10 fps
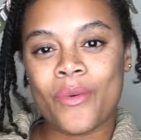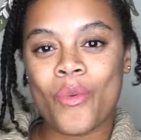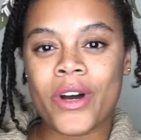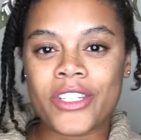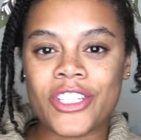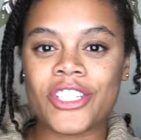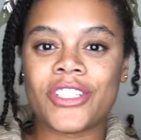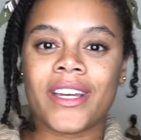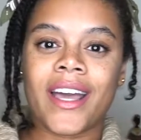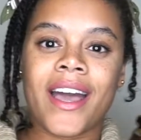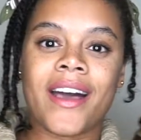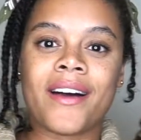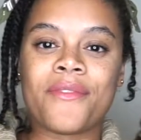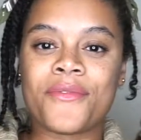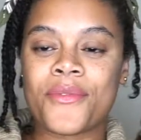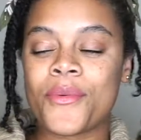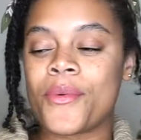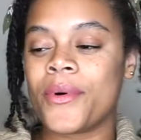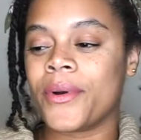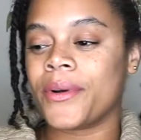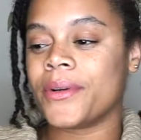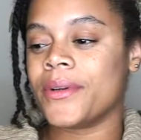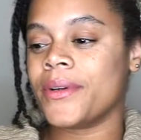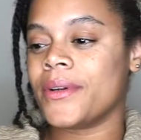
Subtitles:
one should have or